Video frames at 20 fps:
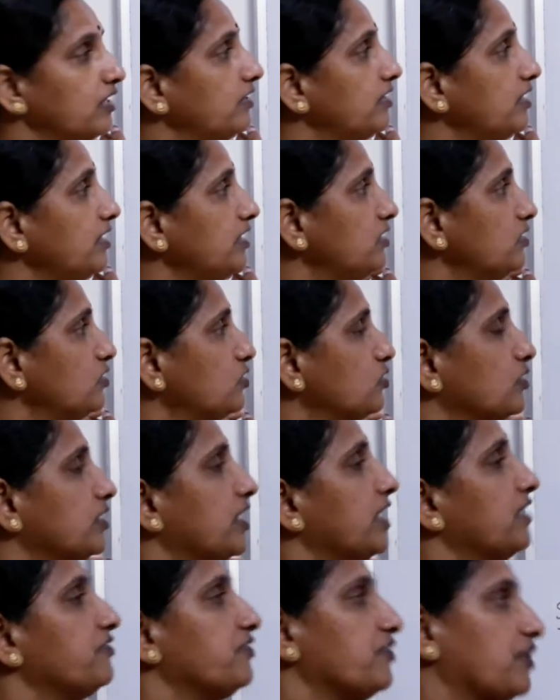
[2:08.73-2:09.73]
Right? So
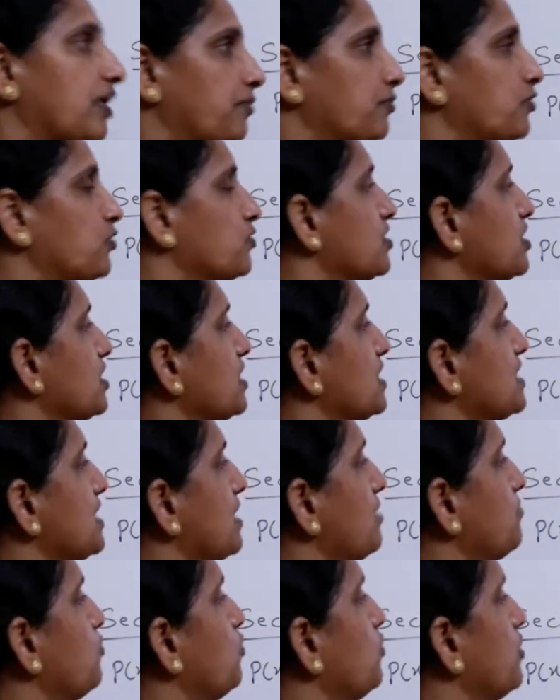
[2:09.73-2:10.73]
therefore I am using the
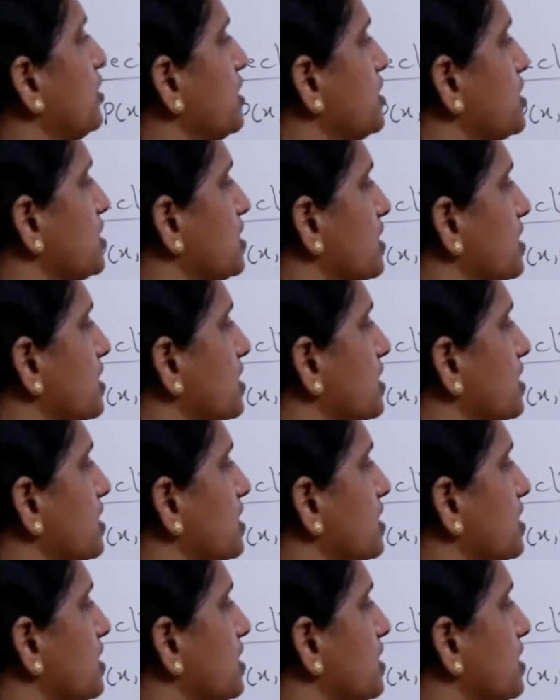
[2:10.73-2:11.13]
same notation